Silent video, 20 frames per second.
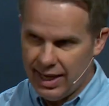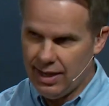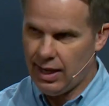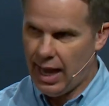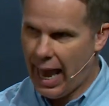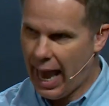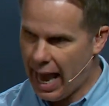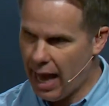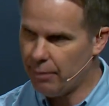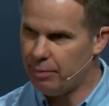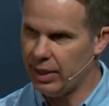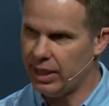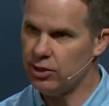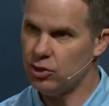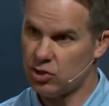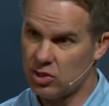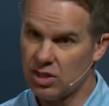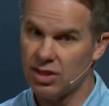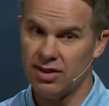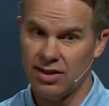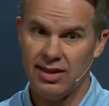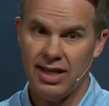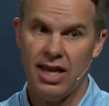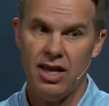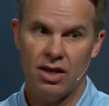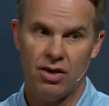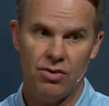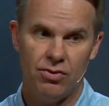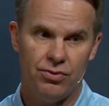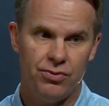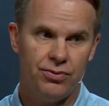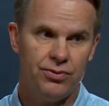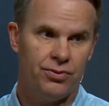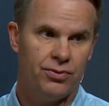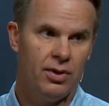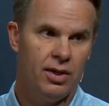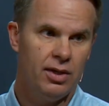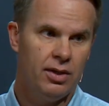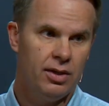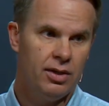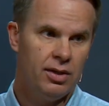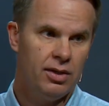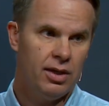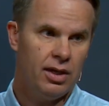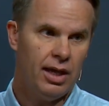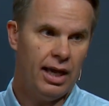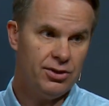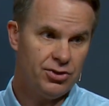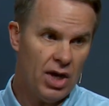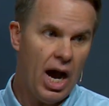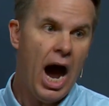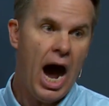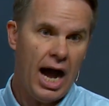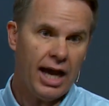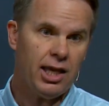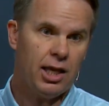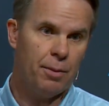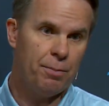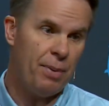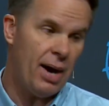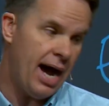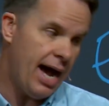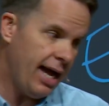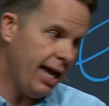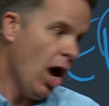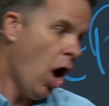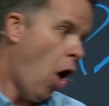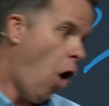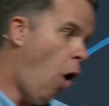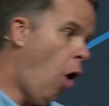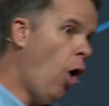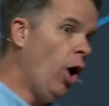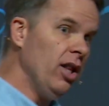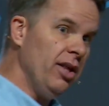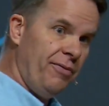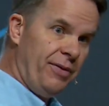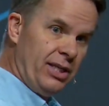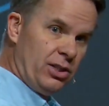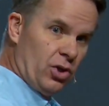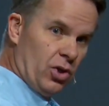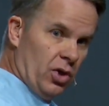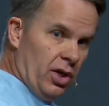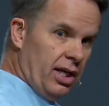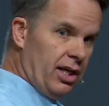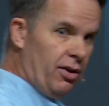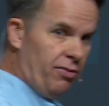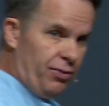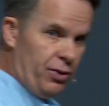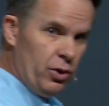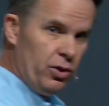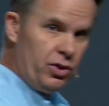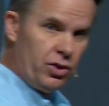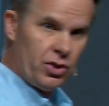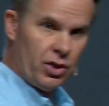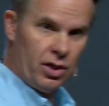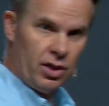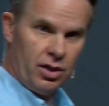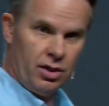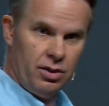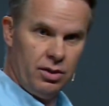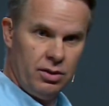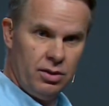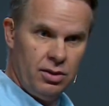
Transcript: inhabit, to live, and to occupy all of eternity future.